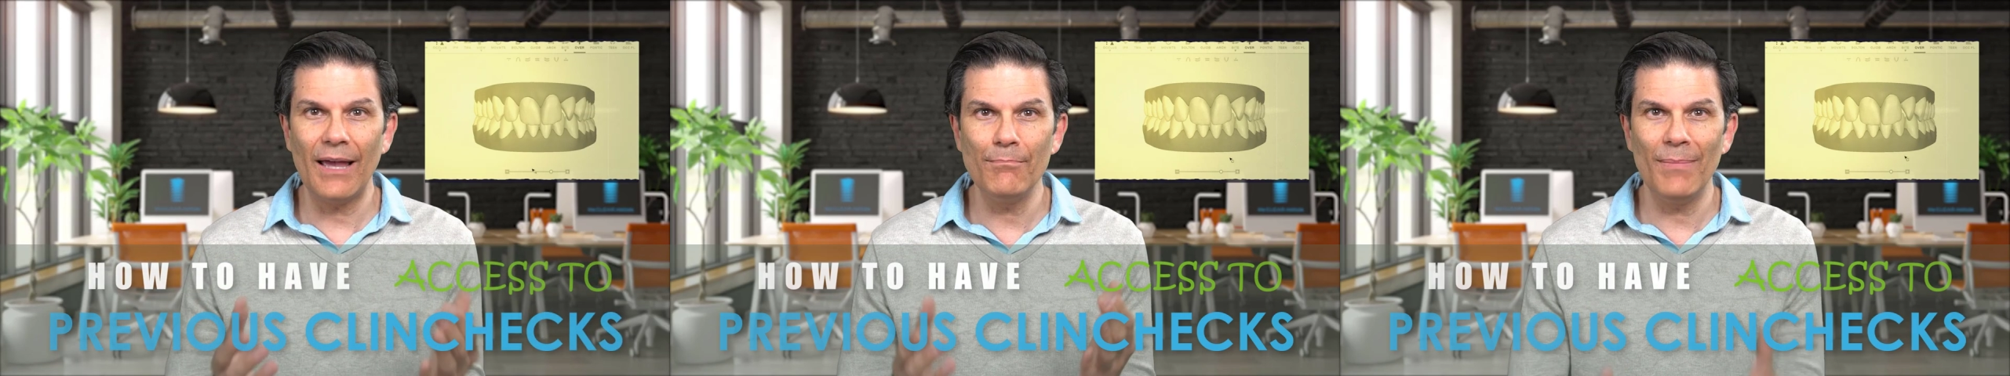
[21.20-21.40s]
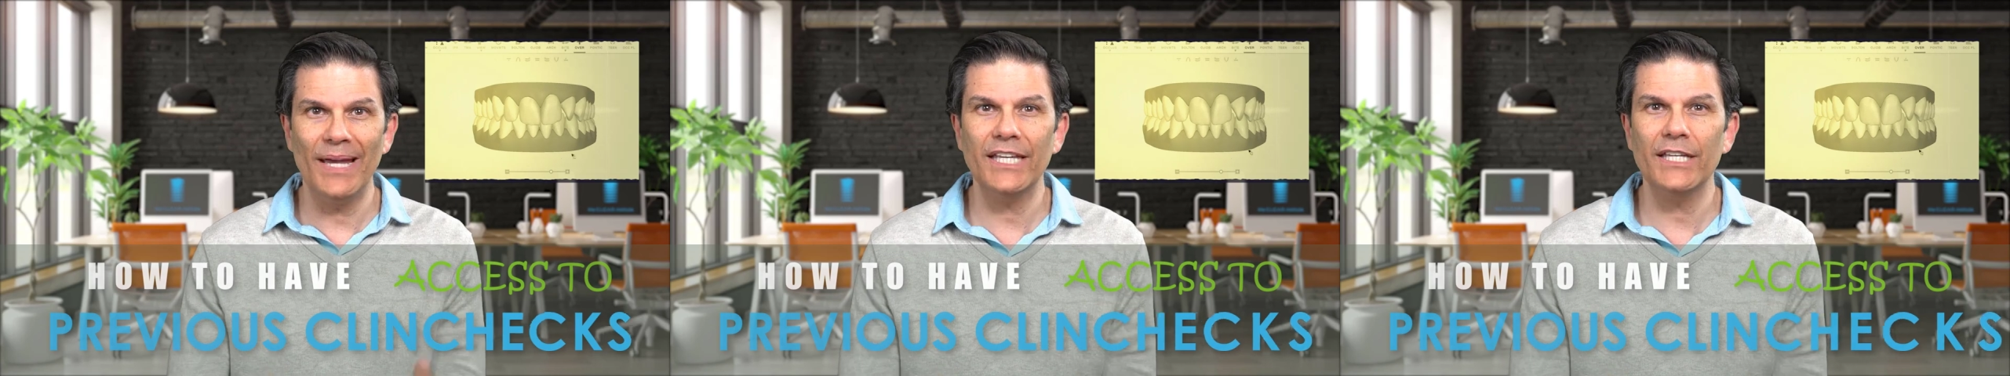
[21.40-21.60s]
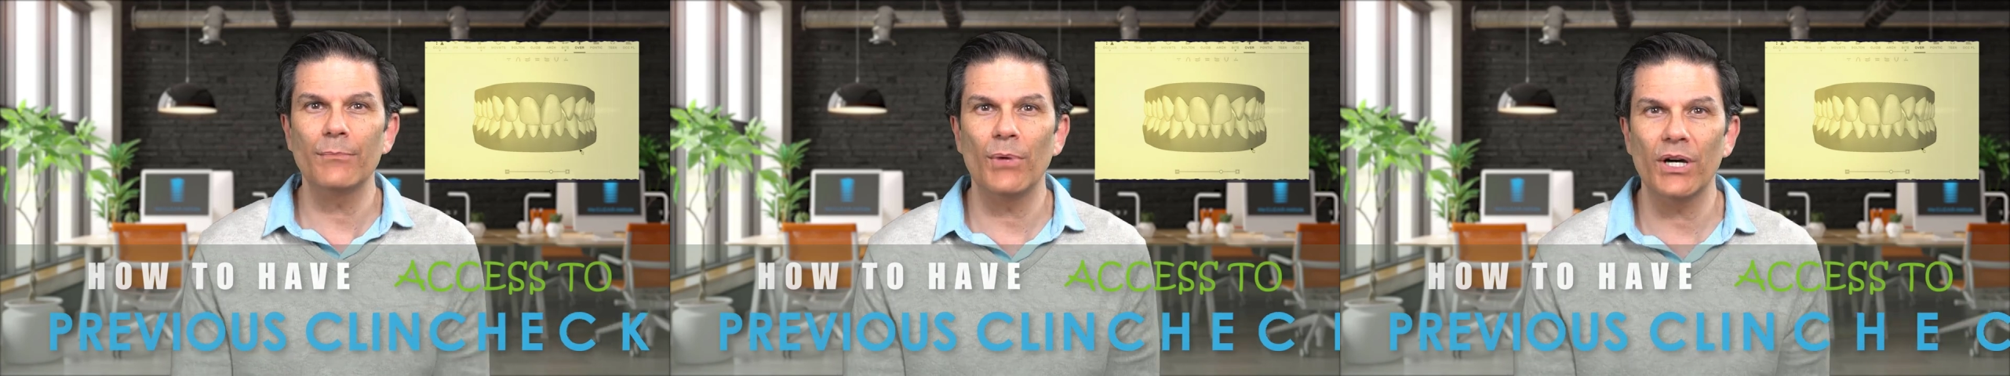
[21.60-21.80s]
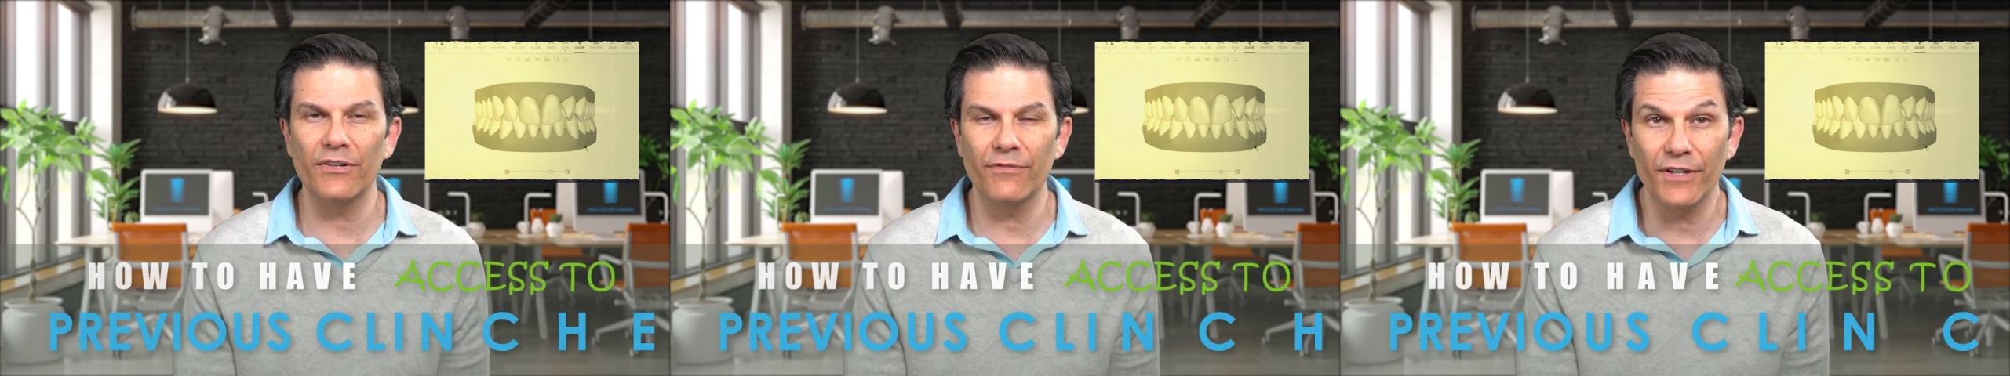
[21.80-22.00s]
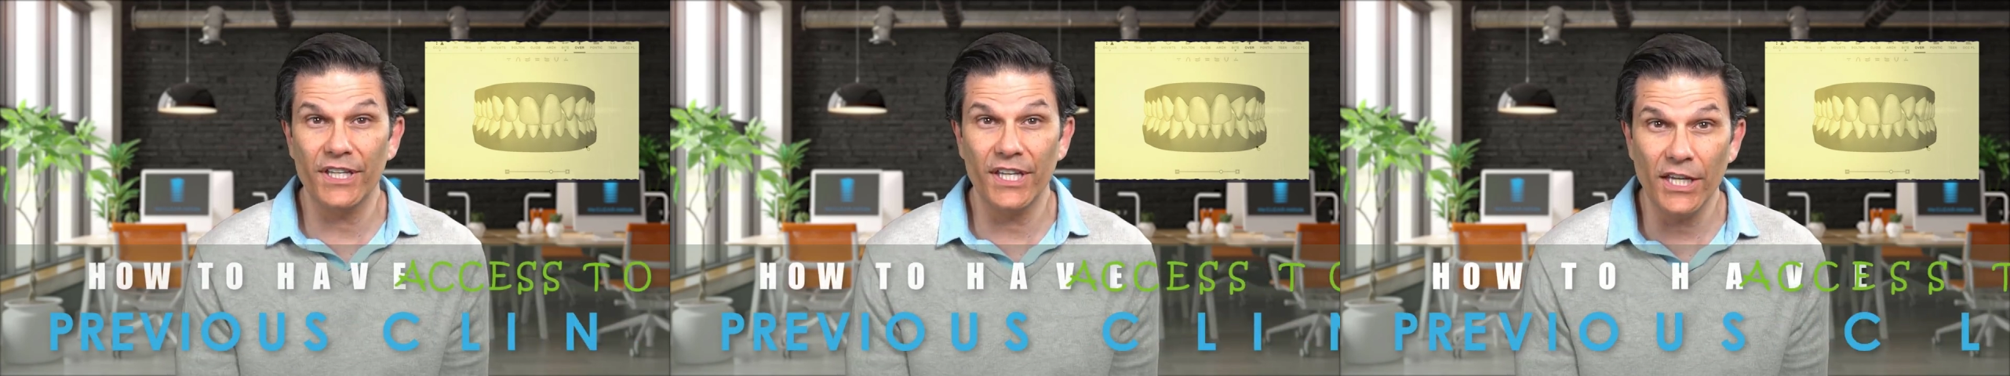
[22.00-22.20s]
I make a
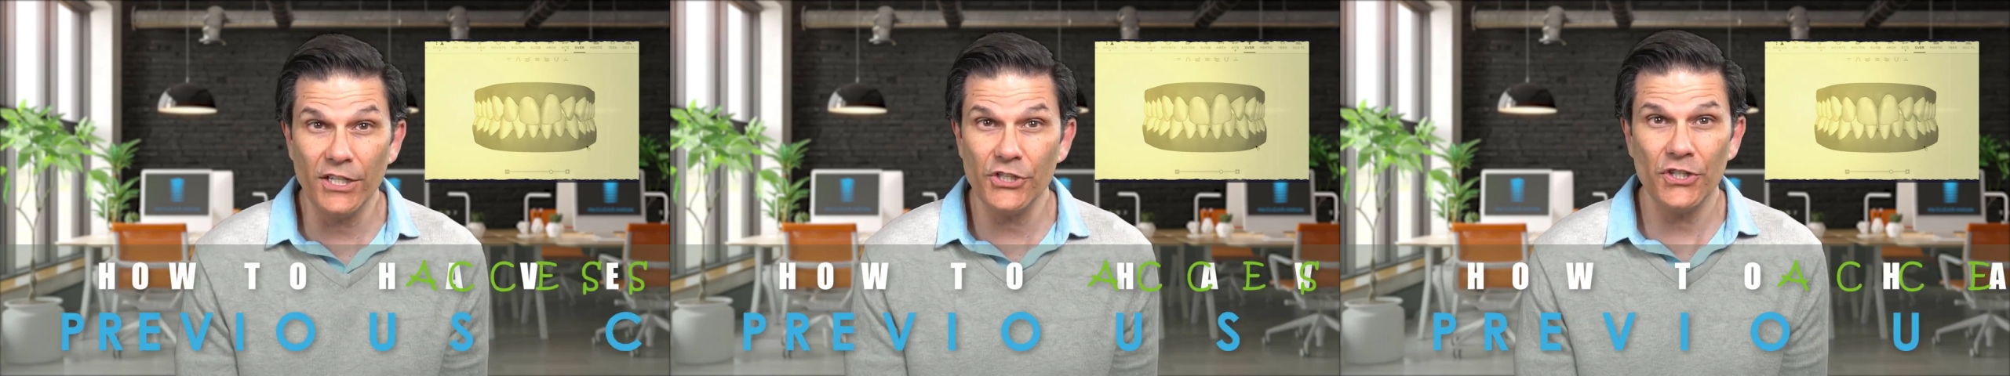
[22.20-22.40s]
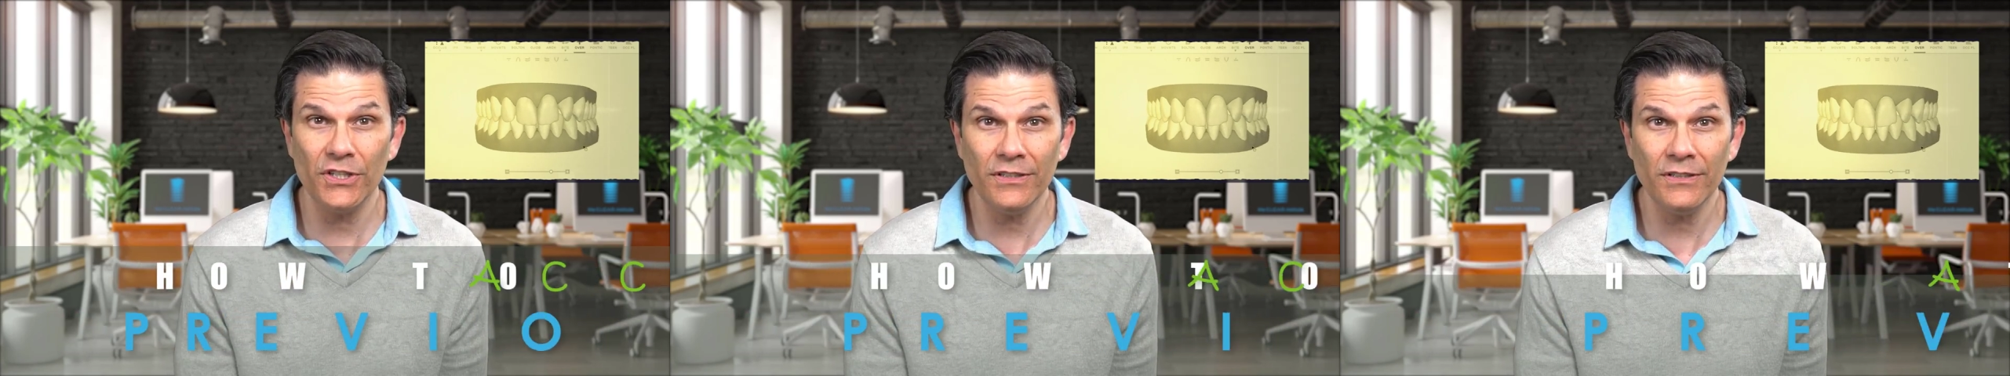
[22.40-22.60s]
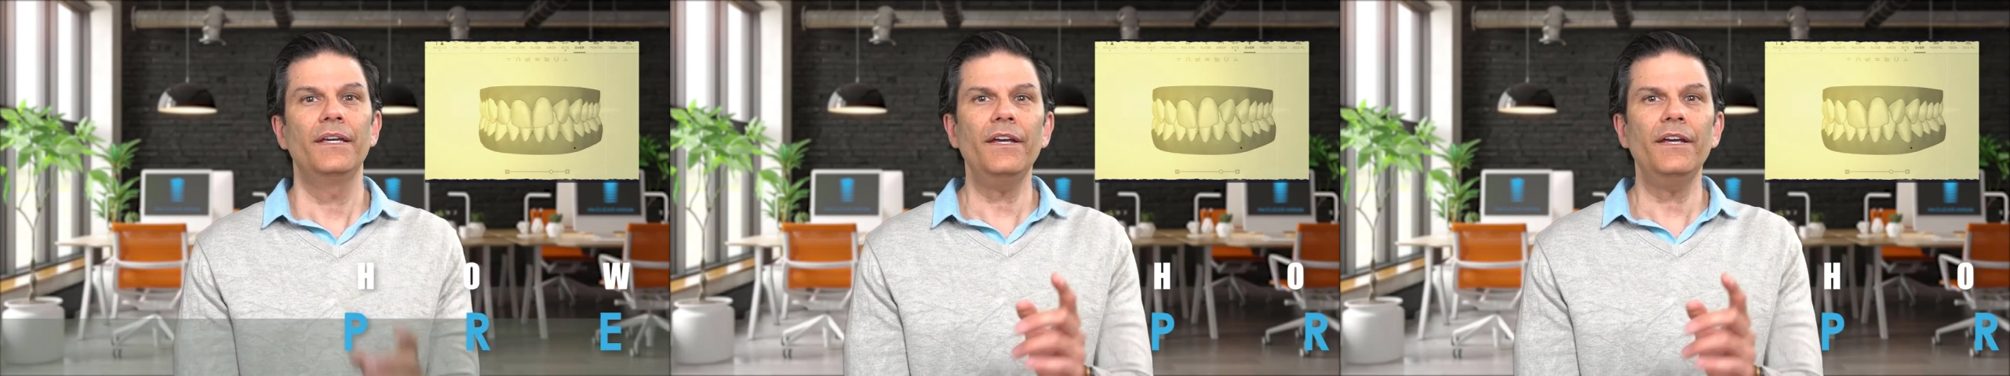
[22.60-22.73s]
modification?